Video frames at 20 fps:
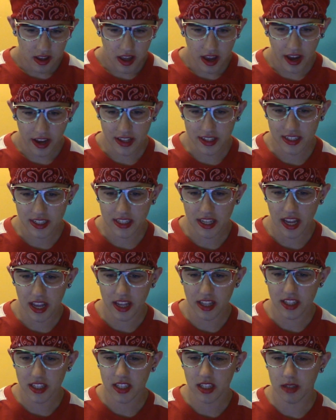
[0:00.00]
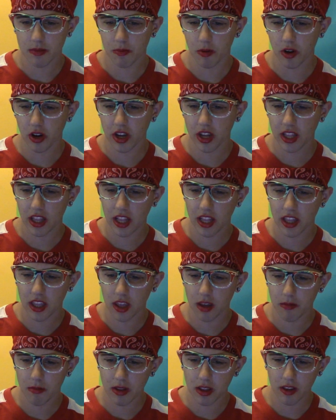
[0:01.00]
I said, smirking at
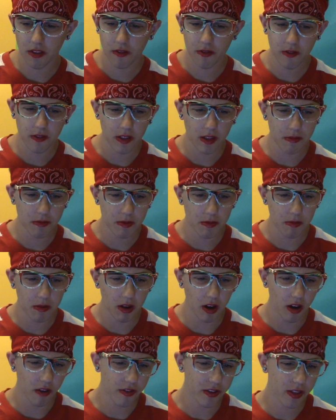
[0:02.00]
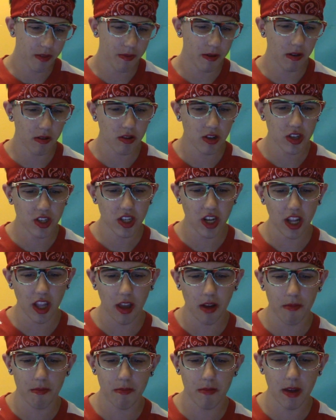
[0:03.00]
him, and he flipped me off with a pout. Shut
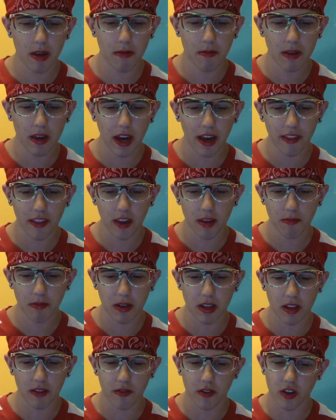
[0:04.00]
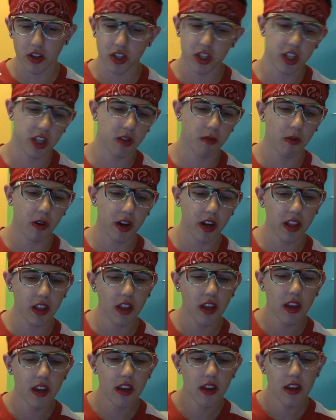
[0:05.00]
up, maybe I like being a virgin, he whined.
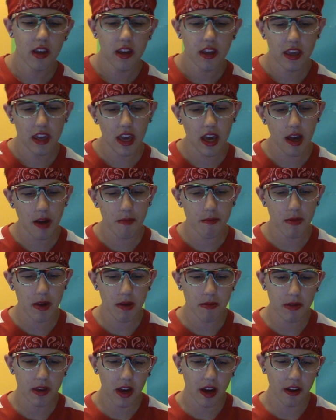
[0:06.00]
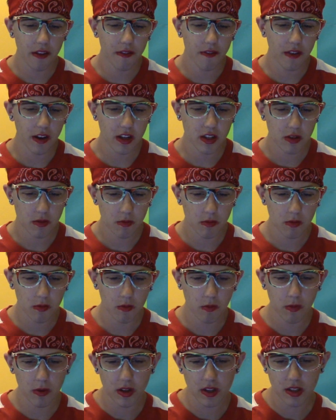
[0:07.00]
Yeah, maybe I fucked
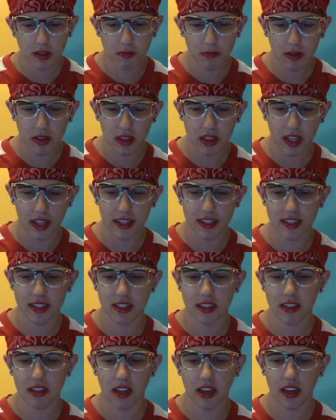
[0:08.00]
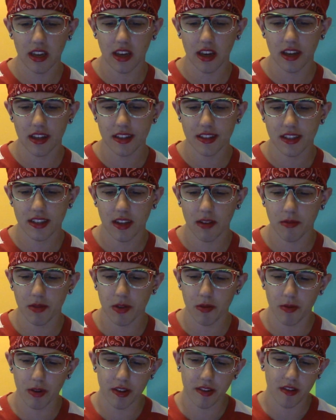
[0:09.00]
Will Smith last night, I said with
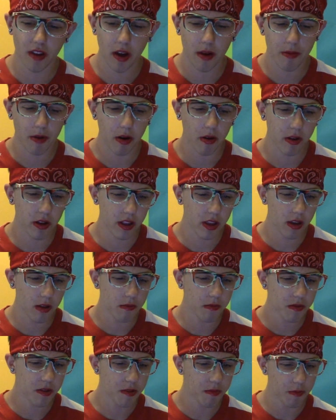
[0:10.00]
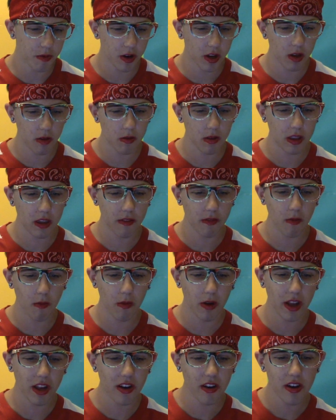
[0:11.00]
a raised eyebrow at him, smirking even
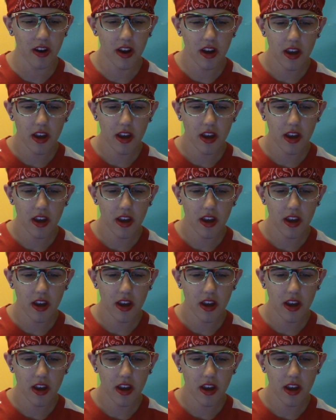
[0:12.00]
wider.